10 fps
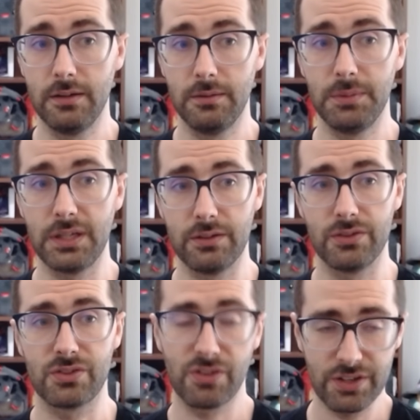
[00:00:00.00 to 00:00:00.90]

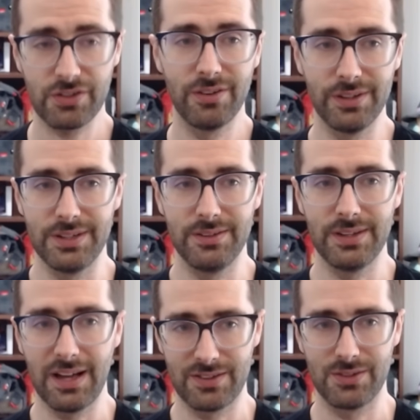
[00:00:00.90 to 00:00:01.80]
Because traditionally,
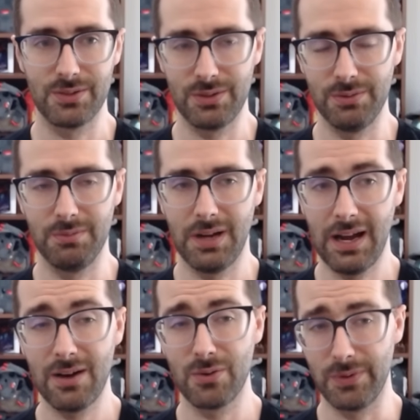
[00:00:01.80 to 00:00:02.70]
the answer to
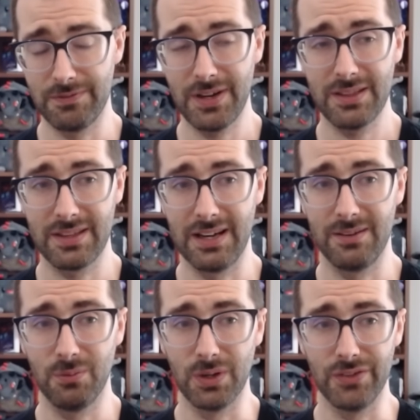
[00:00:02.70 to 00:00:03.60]
how do we fight
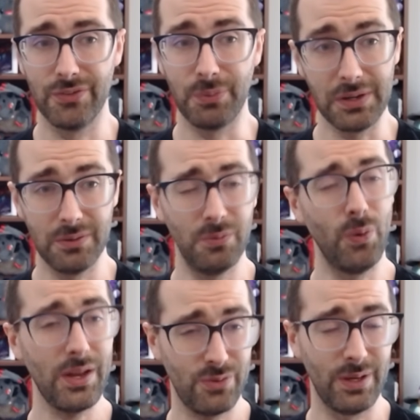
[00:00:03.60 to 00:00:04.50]
that was we
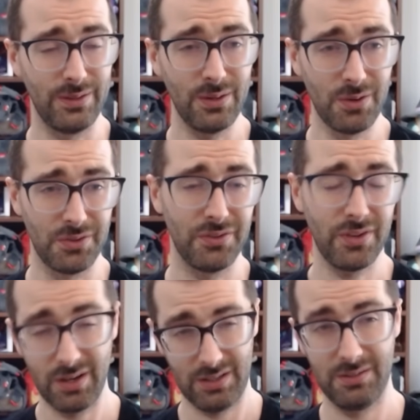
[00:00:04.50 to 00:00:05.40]
wasteland the Urza
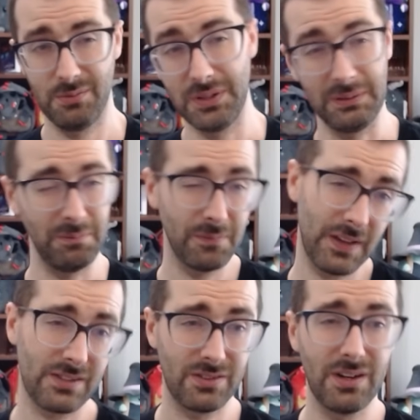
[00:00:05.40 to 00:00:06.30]
Saga. Well,
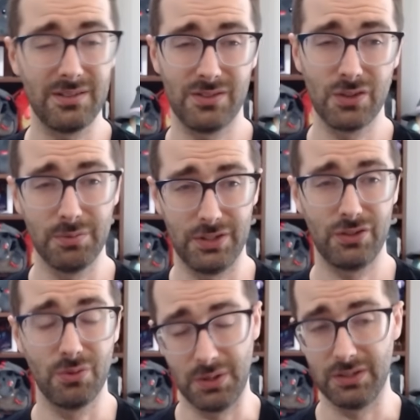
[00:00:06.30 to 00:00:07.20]
that's not so much
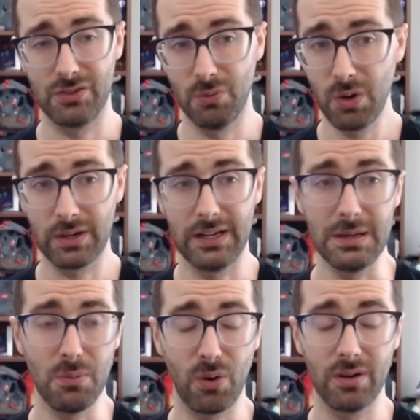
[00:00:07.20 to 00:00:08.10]
going to work
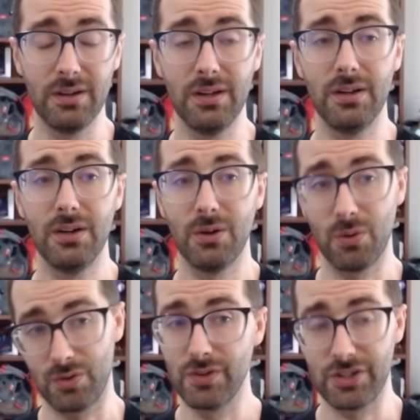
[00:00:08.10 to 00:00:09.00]
anymore.
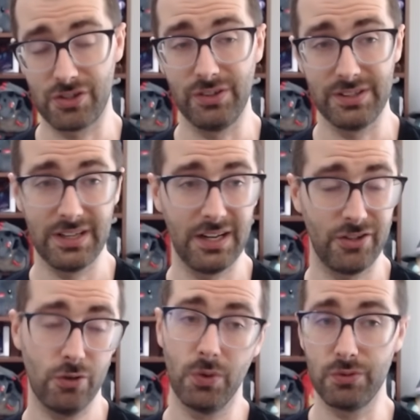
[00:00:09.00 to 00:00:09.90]
Or traditionally, the
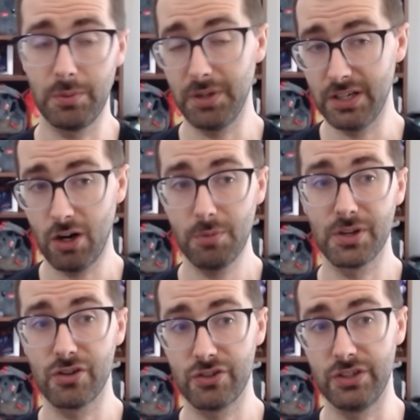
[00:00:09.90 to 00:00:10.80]
answer was we play a
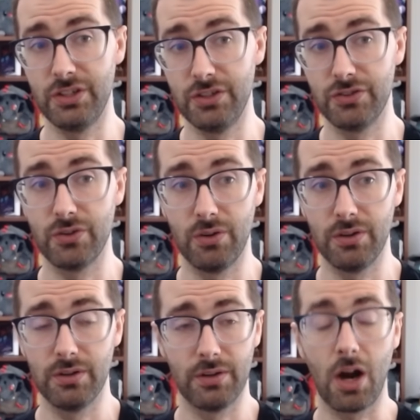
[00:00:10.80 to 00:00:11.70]
Harbinger
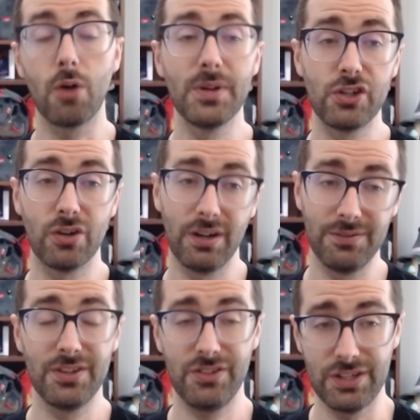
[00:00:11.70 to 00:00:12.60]
of
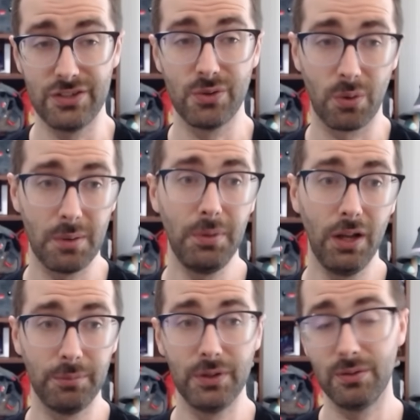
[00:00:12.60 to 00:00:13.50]
the Seas, or a
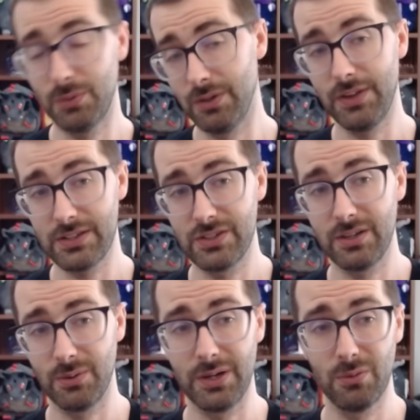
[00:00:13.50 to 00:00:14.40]
Blood Moon. Well, that's not
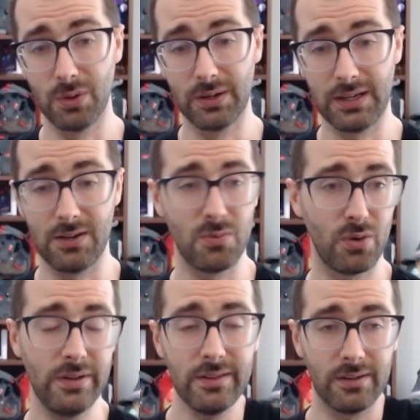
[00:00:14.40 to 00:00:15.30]
going to work anymore
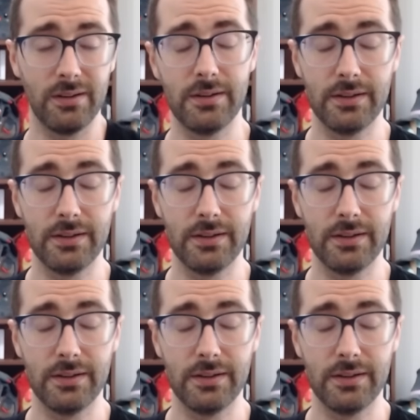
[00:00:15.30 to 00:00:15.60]
either.